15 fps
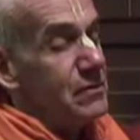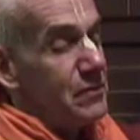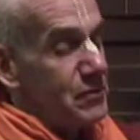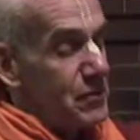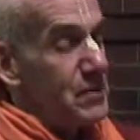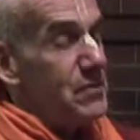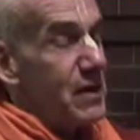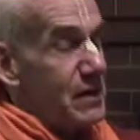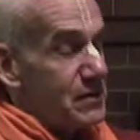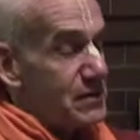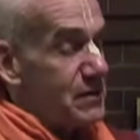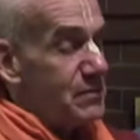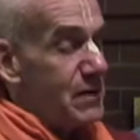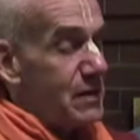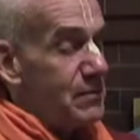3 months,
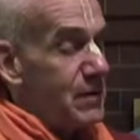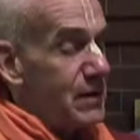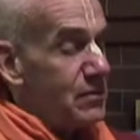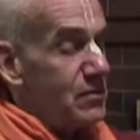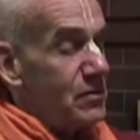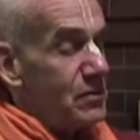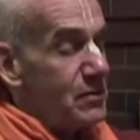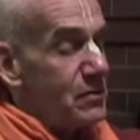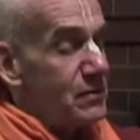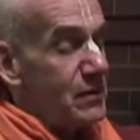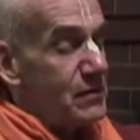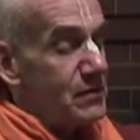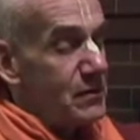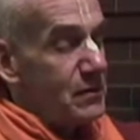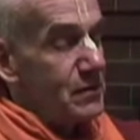September, October,
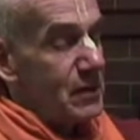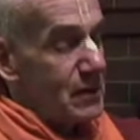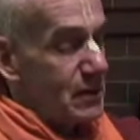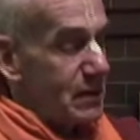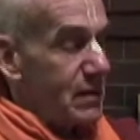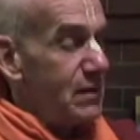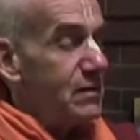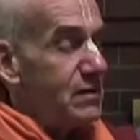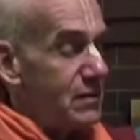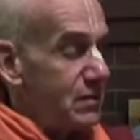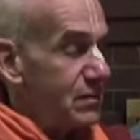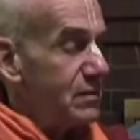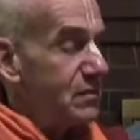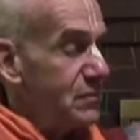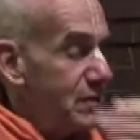November, like that, until the